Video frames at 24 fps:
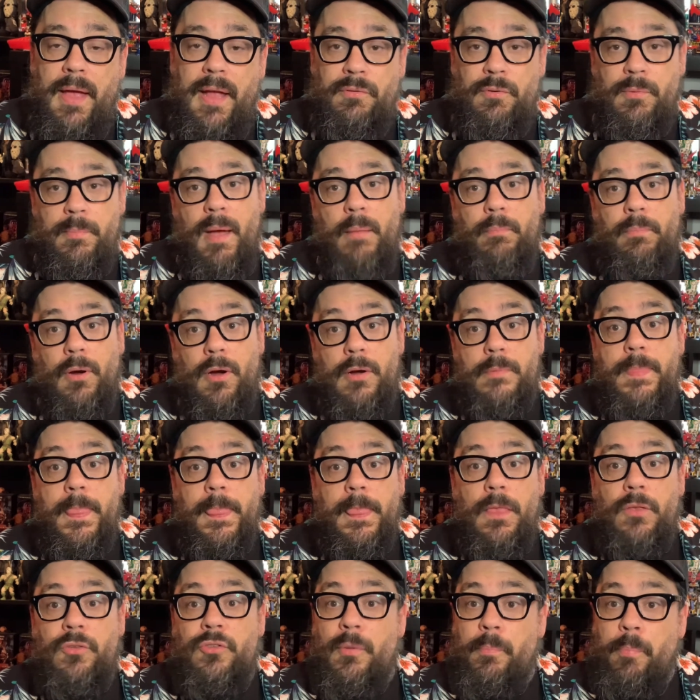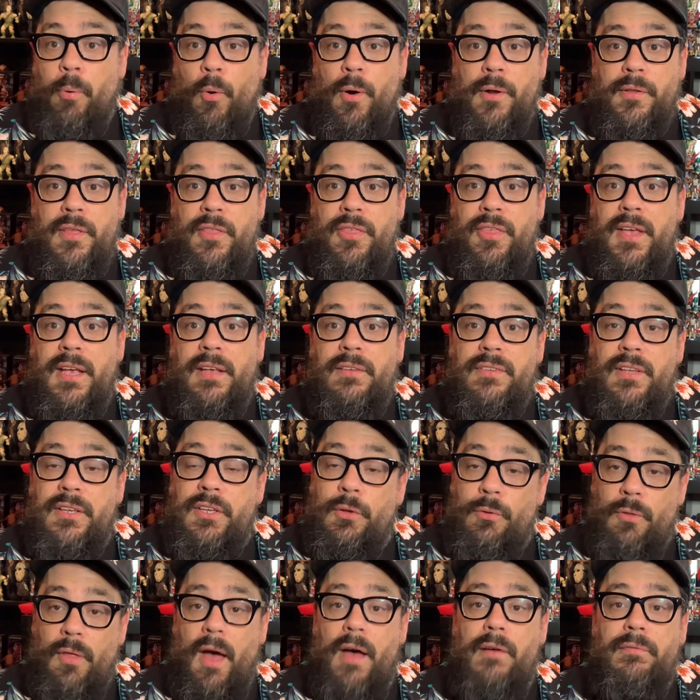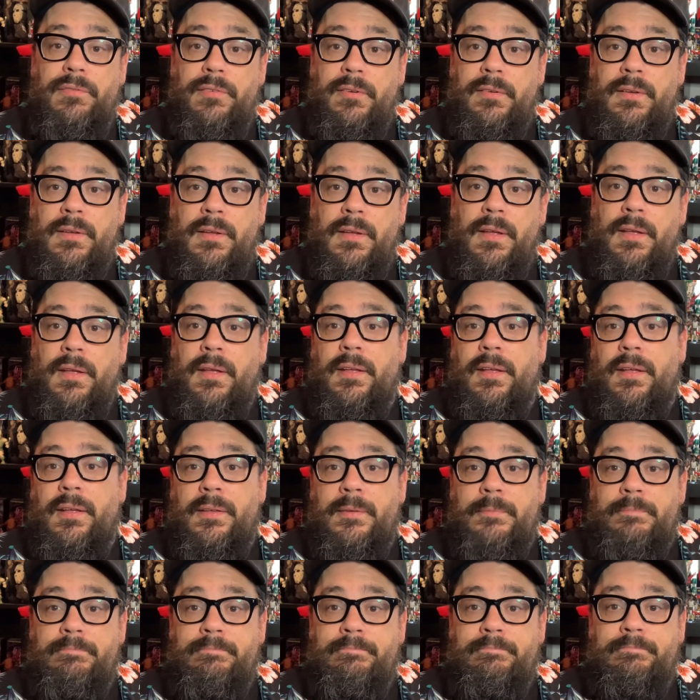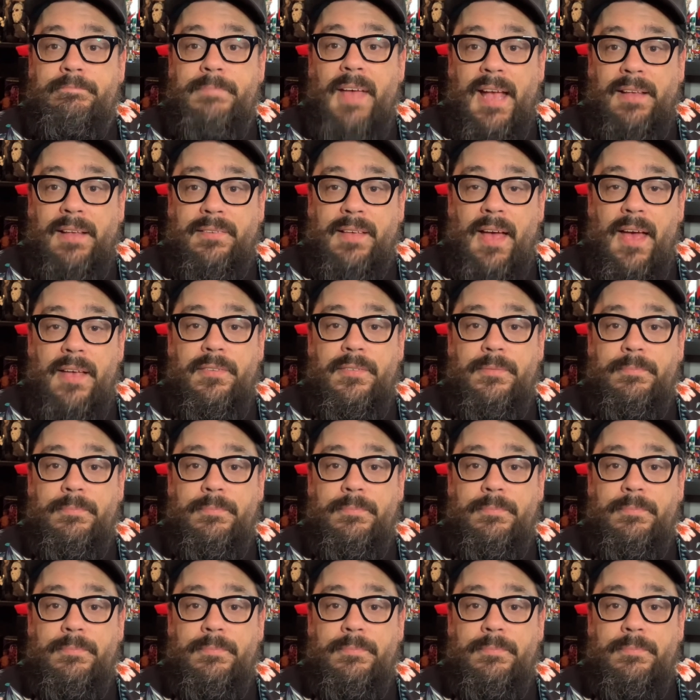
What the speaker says: And remember, support the things that you love. Thanks, guys.